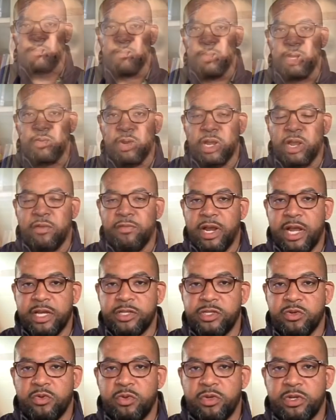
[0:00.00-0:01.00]
A recovery high
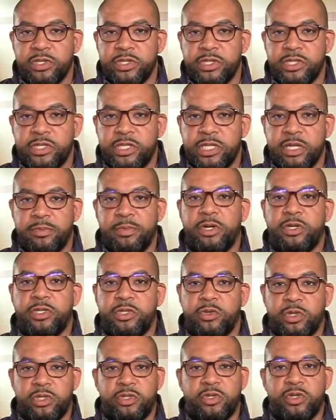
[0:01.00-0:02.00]
school is similar
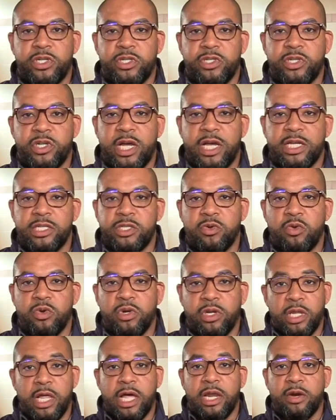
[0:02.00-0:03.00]
to a traditional high school in
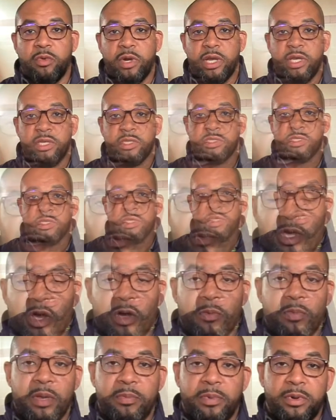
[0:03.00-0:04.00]
a lot of ways.
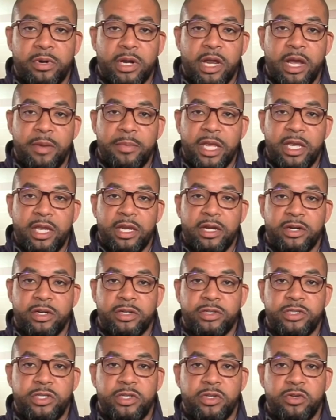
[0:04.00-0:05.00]
Young people are coming
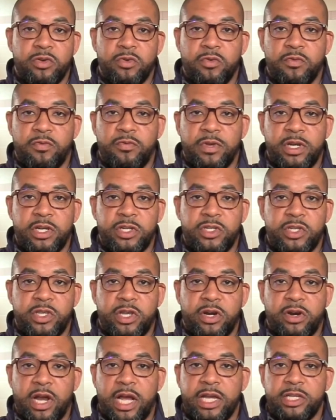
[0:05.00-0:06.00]
here to finish
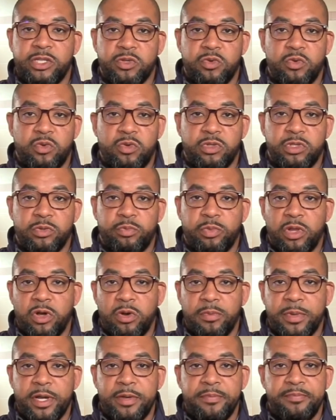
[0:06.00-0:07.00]
their high school
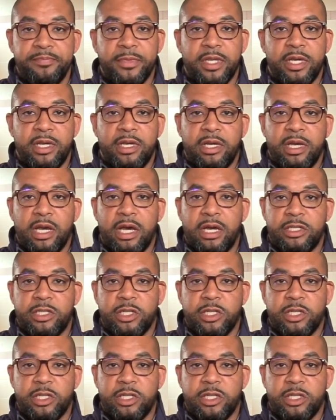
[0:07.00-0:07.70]
diploma, to